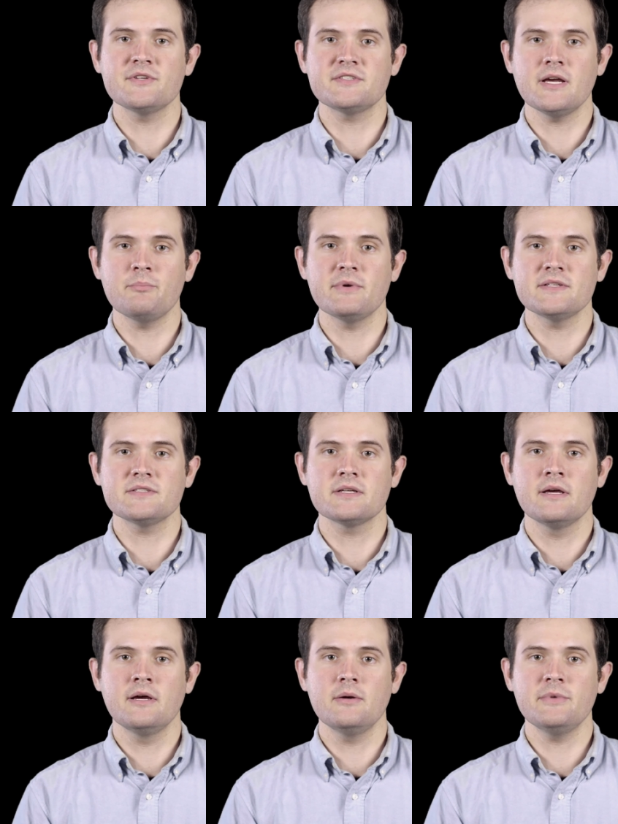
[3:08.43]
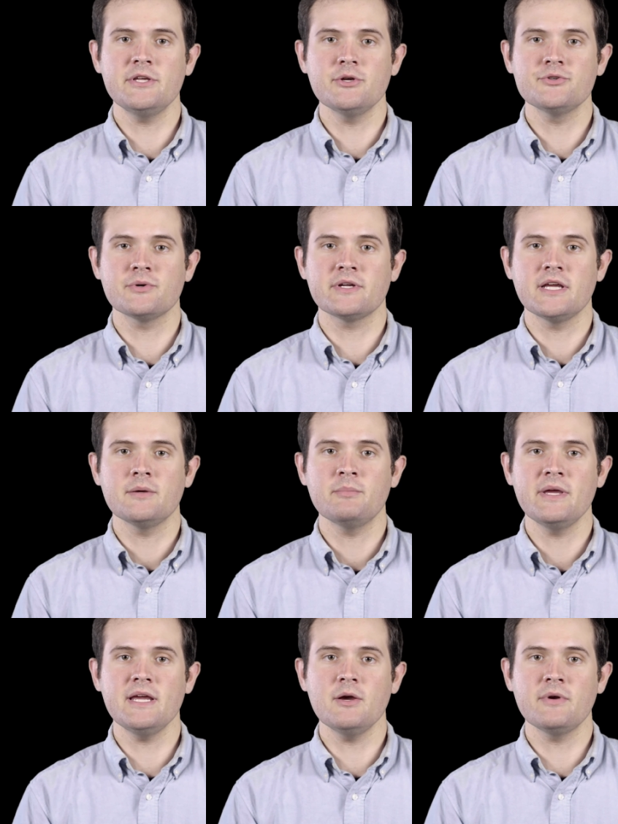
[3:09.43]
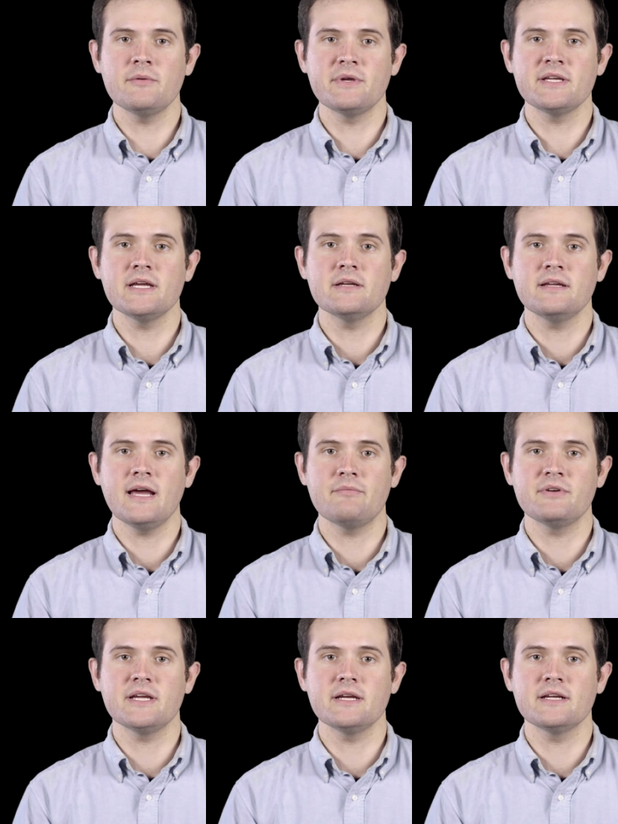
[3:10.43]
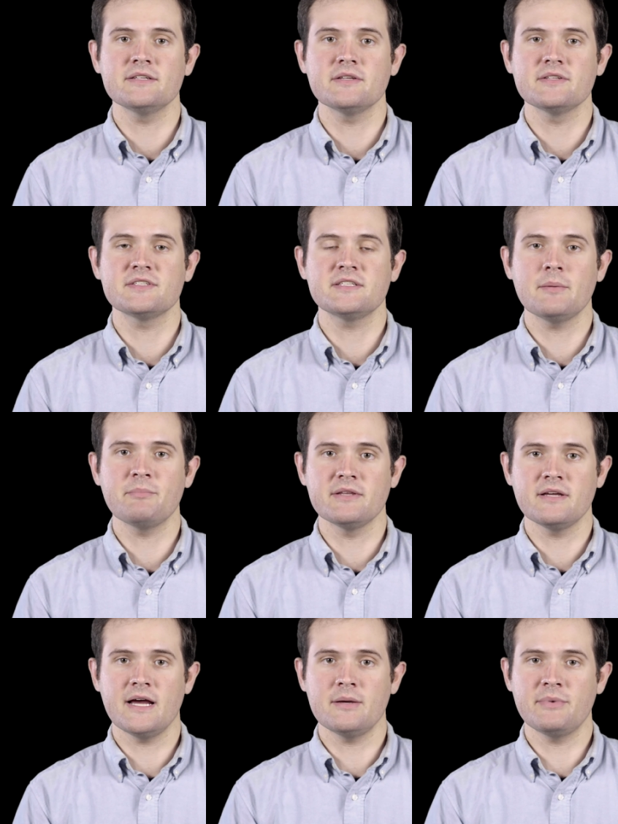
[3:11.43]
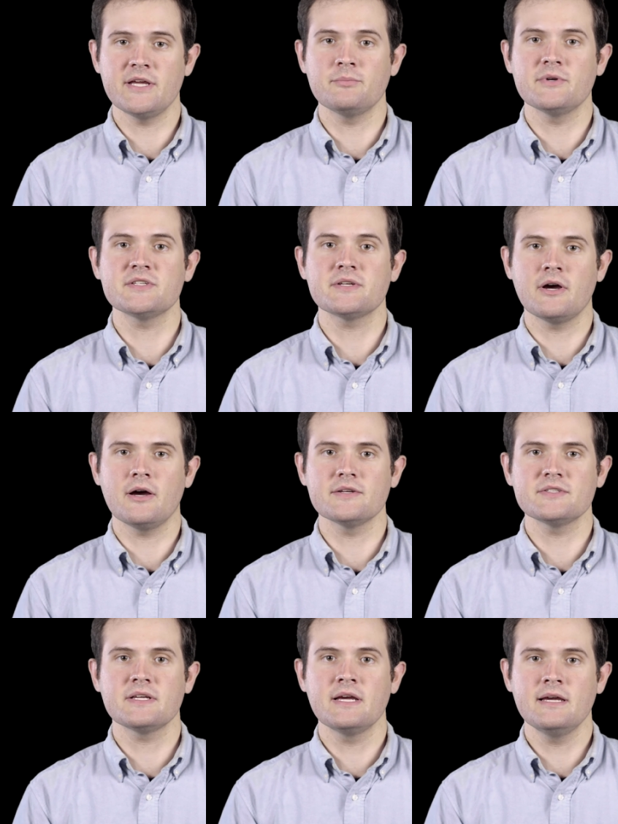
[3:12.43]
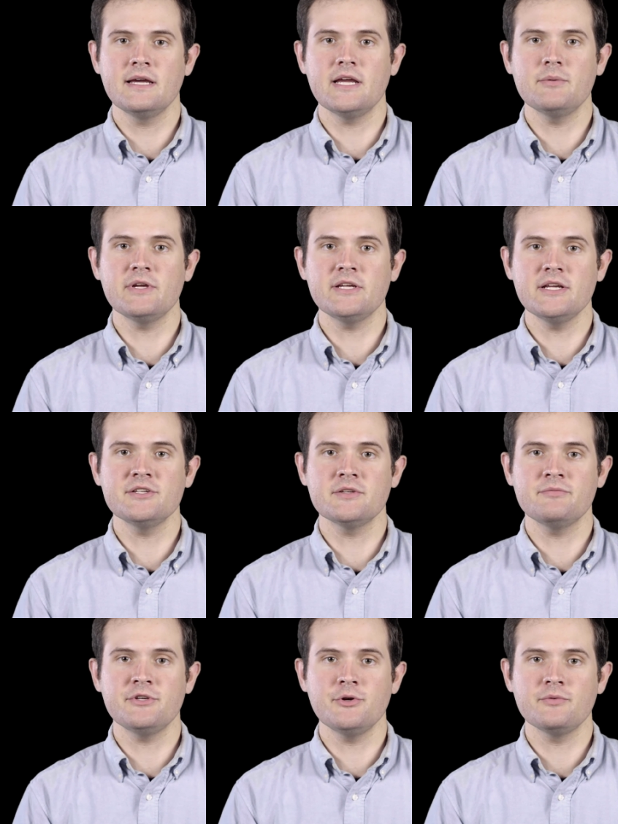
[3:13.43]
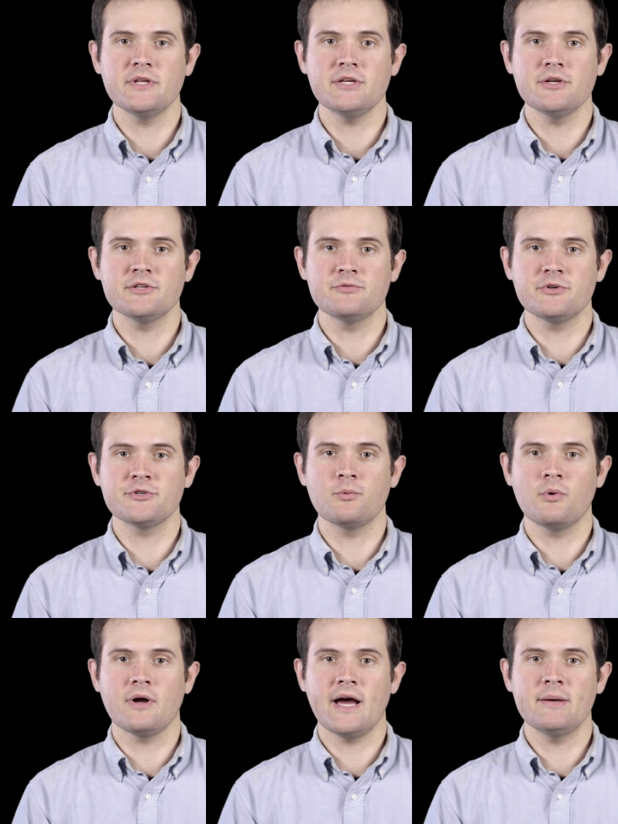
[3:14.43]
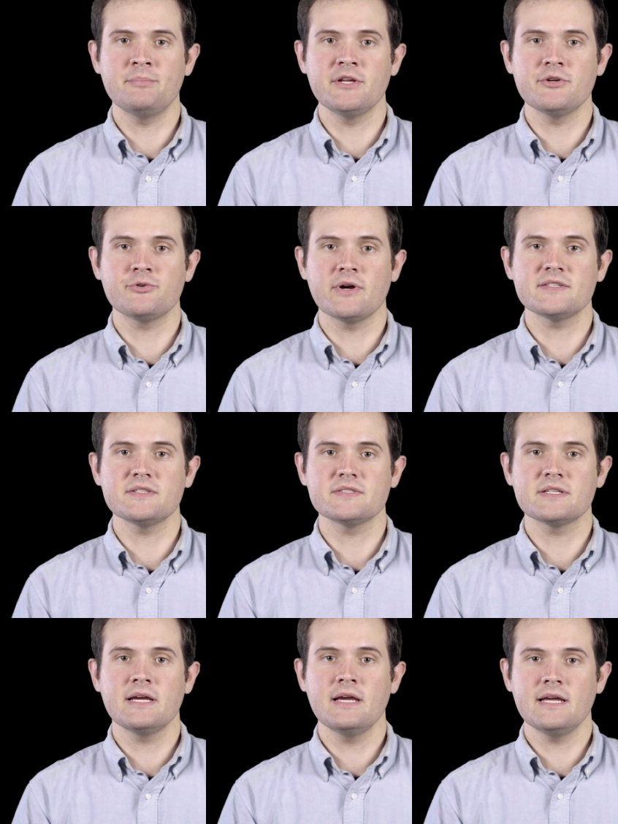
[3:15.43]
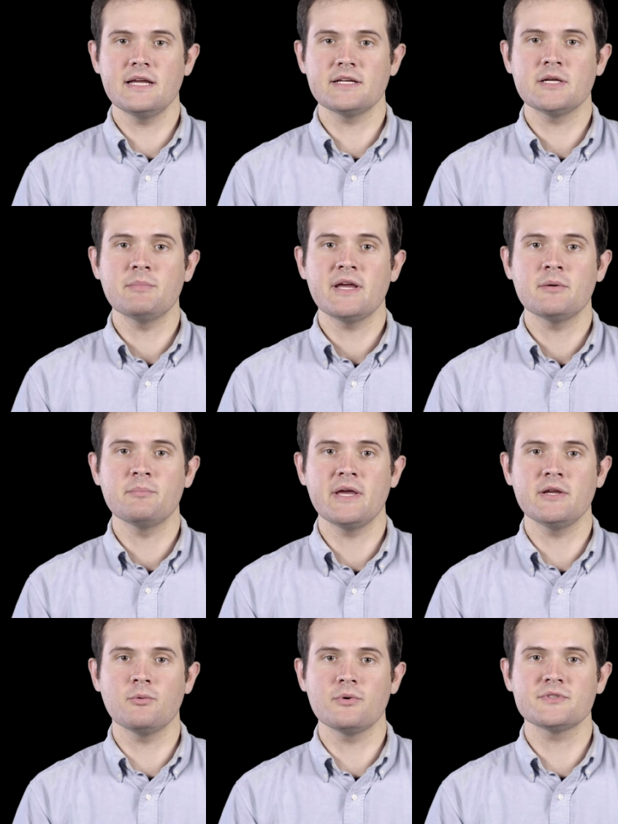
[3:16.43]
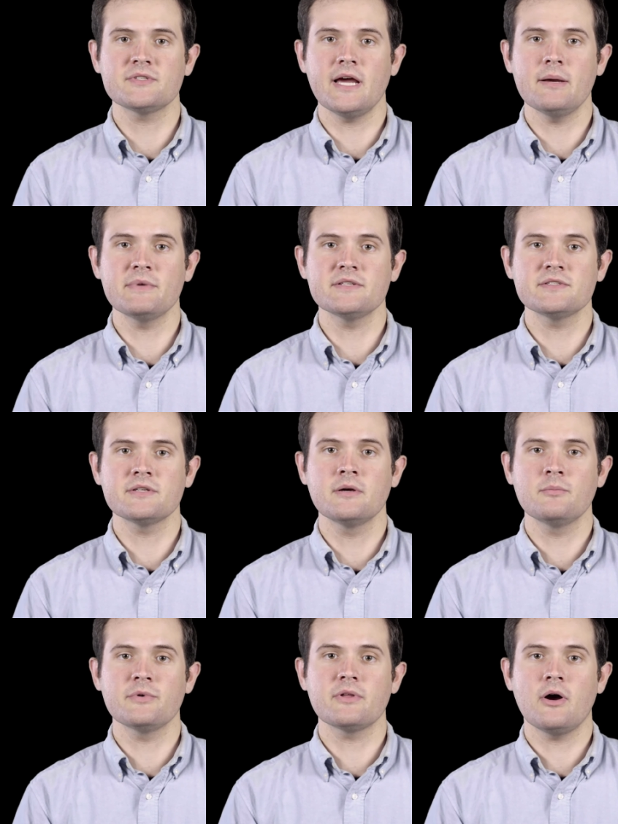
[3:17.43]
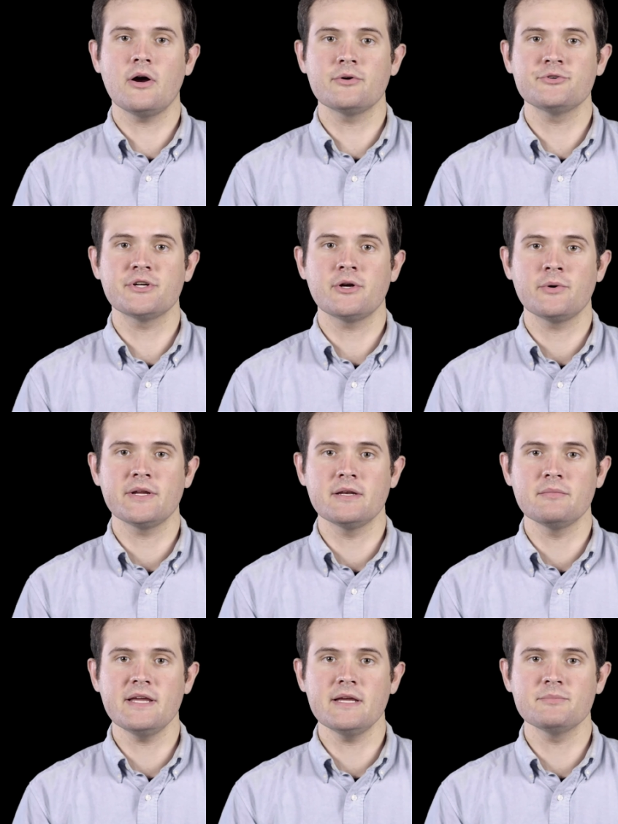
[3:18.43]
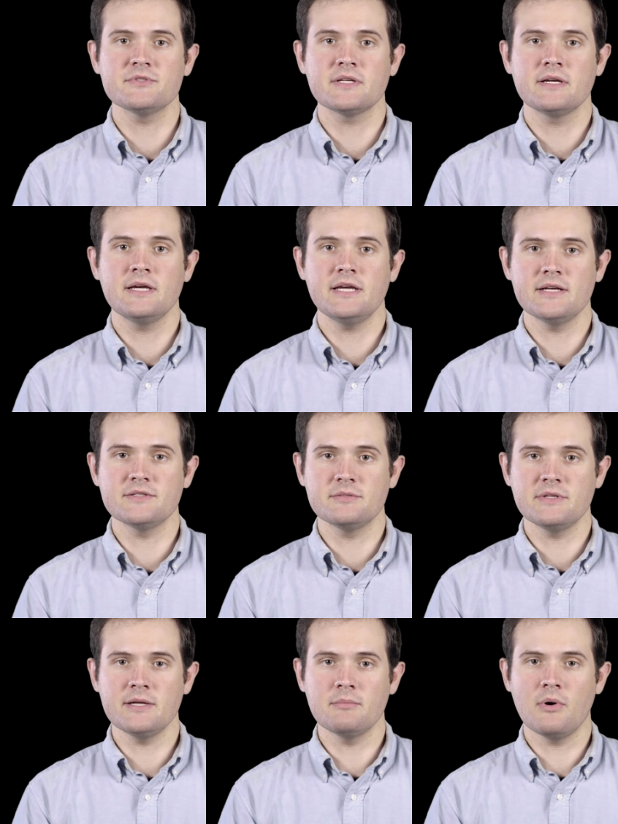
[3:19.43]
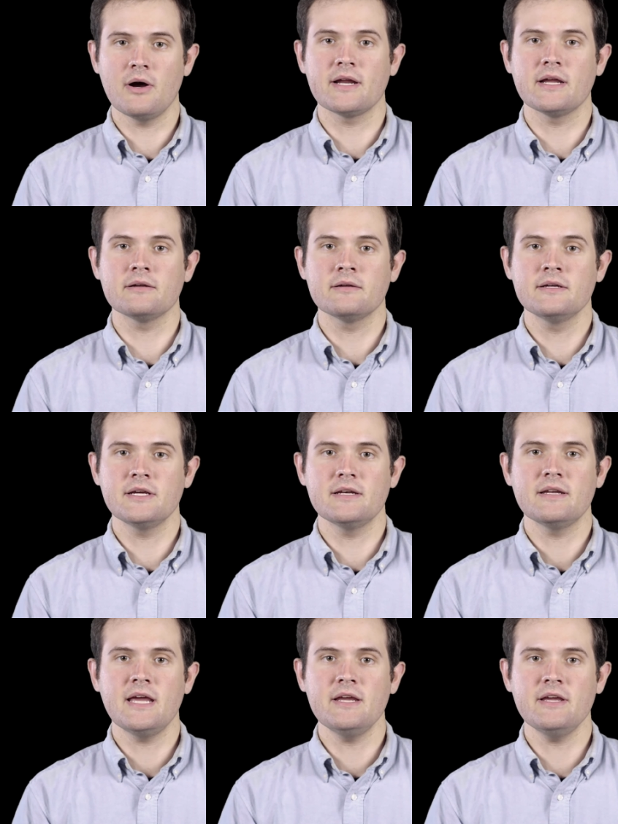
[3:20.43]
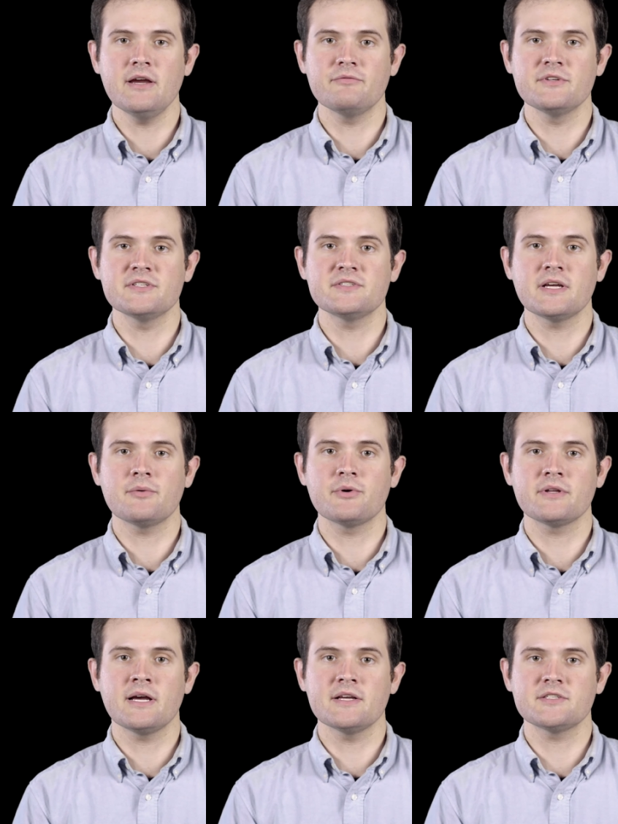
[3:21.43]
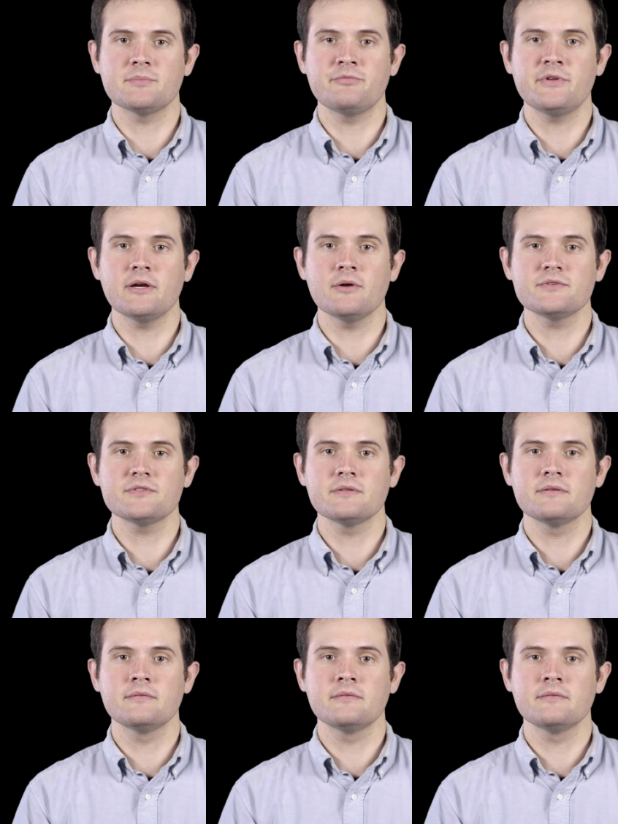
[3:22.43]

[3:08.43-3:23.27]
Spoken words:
subnets, the user can immediately begin navigating to the subnet IP list cards and begin to view the individual IP addresses, and can make manual assignments with auto-generated names and name locking and any of the discovered custom fields.